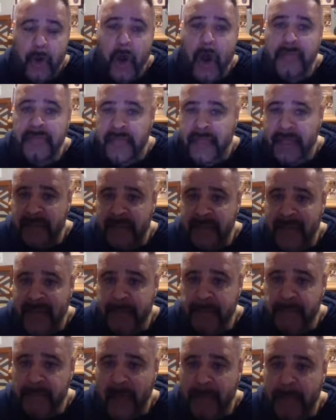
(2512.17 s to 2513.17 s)
on the end
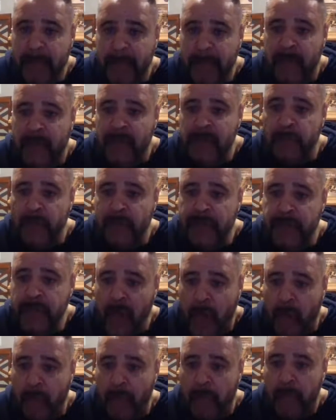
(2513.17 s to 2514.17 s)
time drama, because we
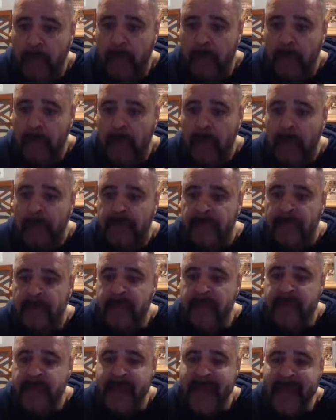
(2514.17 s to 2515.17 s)
know the
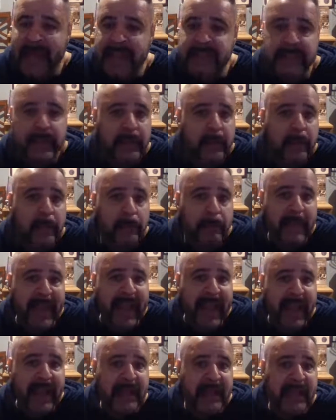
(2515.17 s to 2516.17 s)
next
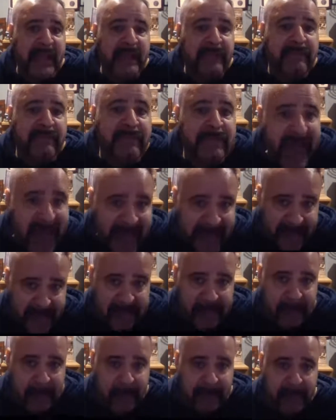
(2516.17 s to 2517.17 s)
main event
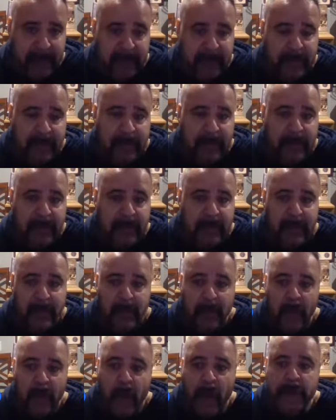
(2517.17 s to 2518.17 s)

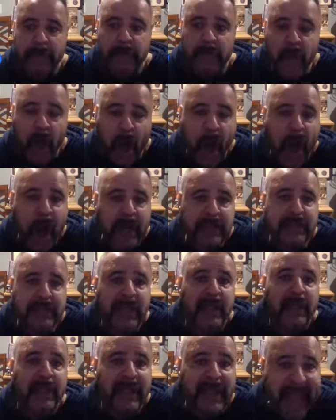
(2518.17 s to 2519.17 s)
on God's
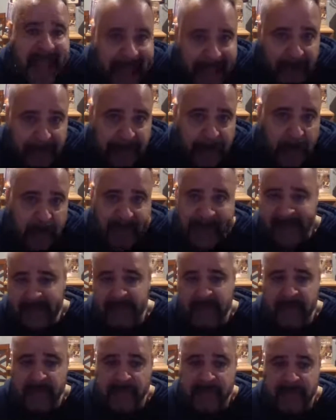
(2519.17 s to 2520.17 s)
calendar of
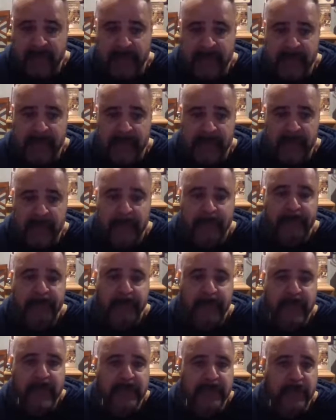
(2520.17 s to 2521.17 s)
activities
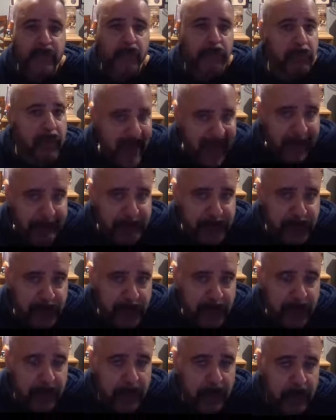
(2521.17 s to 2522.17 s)
is the
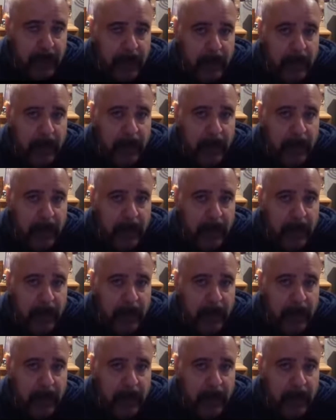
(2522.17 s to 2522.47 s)
rapture